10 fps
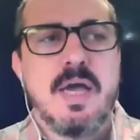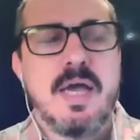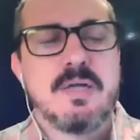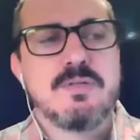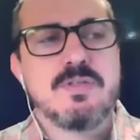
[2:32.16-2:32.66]

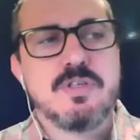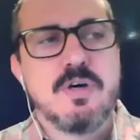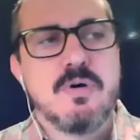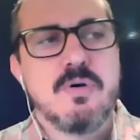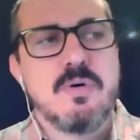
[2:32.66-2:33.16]
And
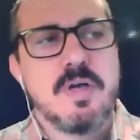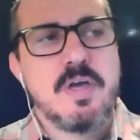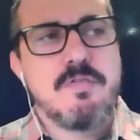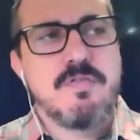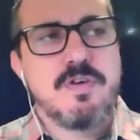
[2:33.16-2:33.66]
so
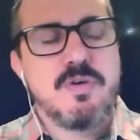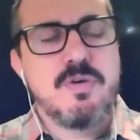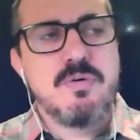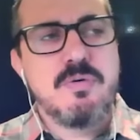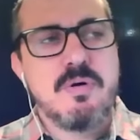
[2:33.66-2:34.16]
if
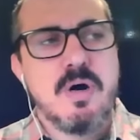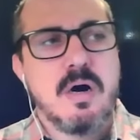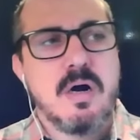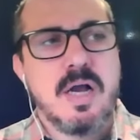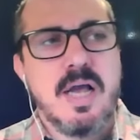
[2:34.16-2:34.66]
you
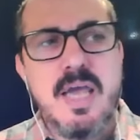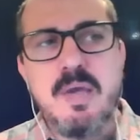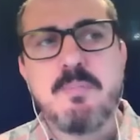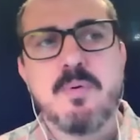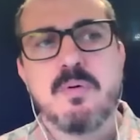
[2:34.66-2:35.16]
are
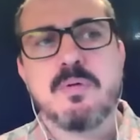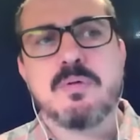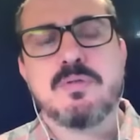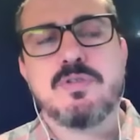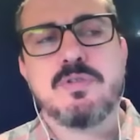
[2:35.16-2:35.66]

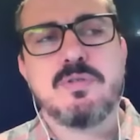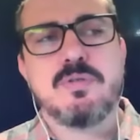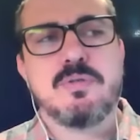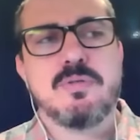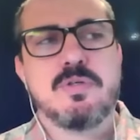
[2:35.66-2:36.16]
able
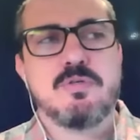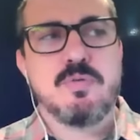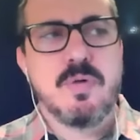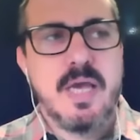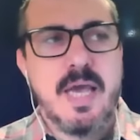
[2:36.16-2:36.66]
to
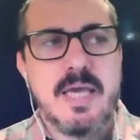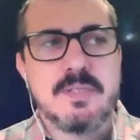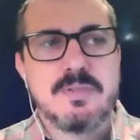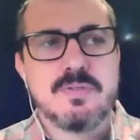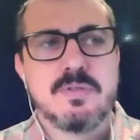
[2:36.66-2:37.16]

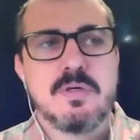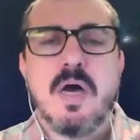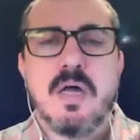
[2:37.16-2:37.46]
create